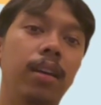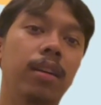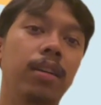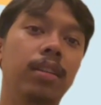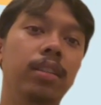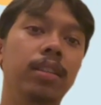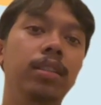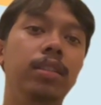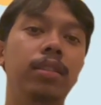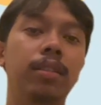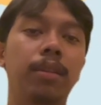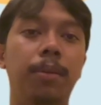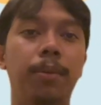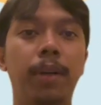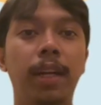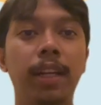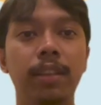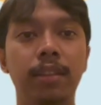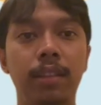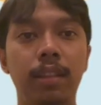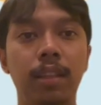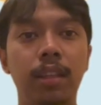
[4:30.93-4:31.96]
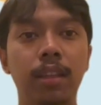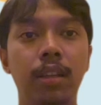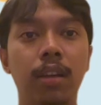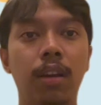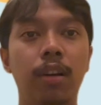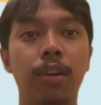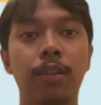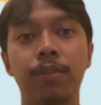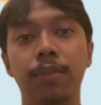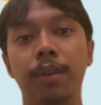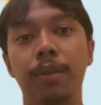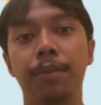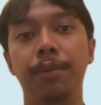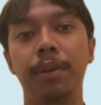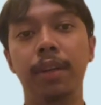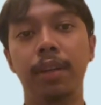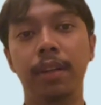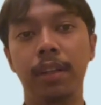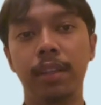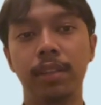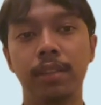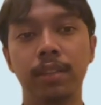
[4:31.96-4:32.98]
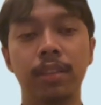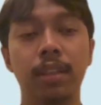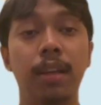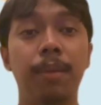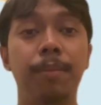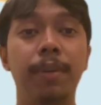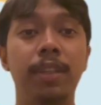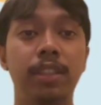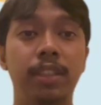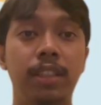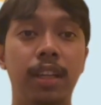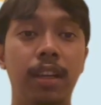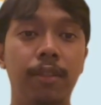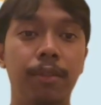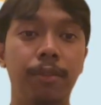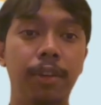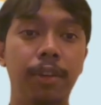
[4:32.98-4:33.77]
is writing of the Wernicke'S aphasia.